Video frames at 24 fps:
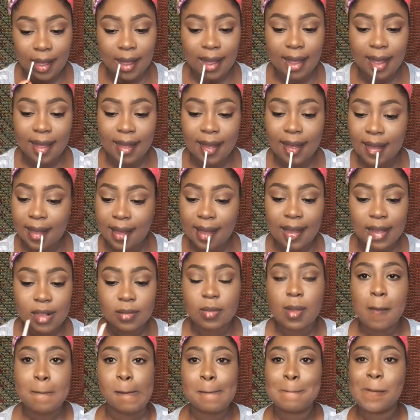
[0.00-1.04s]
a lip gloss
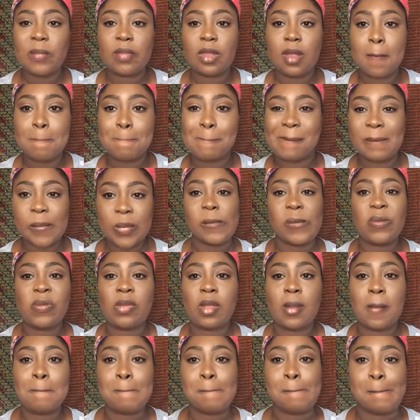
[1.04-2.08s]
from Classic
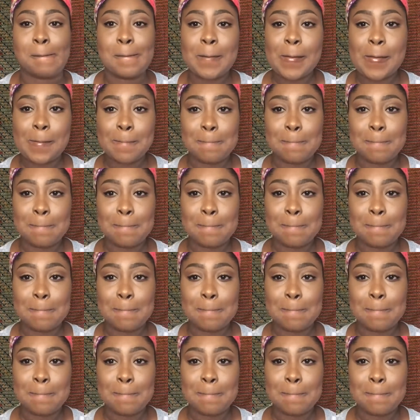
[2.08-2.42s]
Cosmetics.